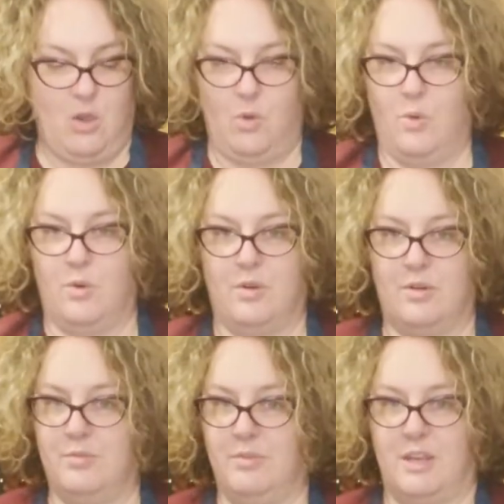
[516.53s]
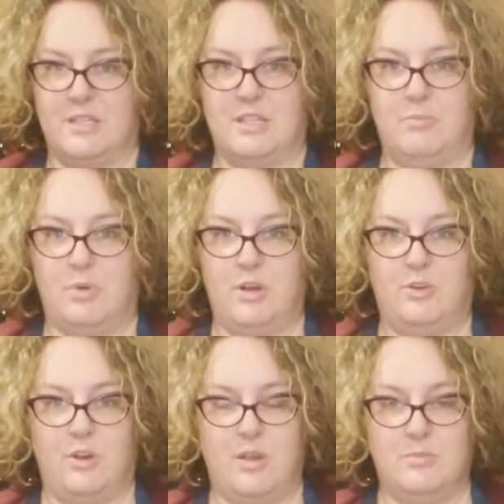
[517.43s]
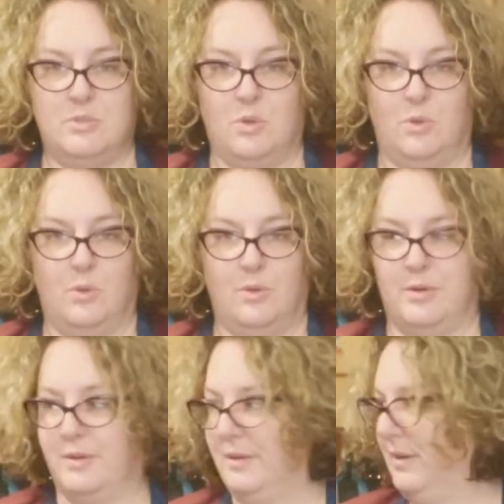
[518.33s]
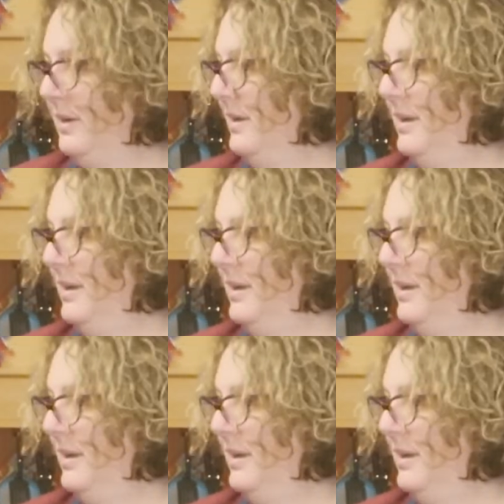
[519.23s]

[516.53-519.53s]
or like I said, breadcrumbs or